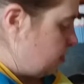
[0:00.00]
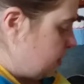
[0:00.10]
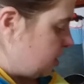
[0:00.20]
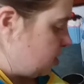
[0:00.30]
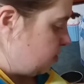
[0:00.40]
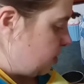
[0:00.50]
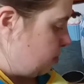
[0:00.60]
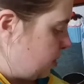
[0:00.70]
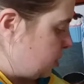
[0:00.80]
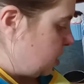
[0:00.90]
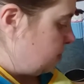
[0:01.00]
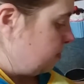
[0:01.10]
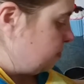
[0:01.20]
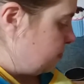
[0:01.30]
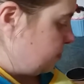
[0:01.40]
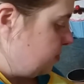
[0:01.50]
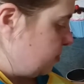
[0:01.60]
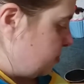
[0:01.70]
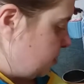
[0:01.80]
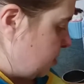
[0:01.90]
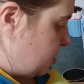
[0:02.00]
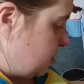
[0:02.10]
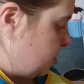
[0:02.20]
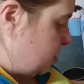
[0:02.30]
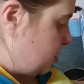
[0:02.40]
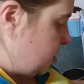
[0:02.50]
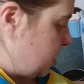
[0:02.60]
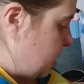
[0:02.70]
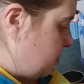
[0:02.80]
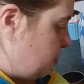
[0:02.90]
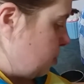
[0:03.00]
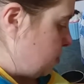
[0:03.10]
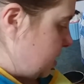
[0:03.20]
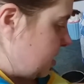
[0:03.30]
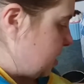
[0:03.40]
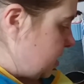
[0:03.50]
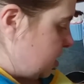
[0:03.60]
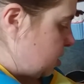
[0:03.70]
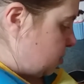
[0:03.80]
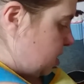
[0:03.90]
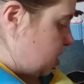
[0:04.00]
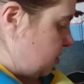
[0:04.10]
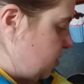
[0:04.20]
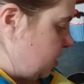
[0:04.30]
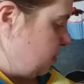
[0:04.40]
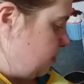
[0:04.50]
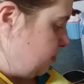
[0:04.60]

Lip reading: the bits off the bottom and get it more mixing into each other.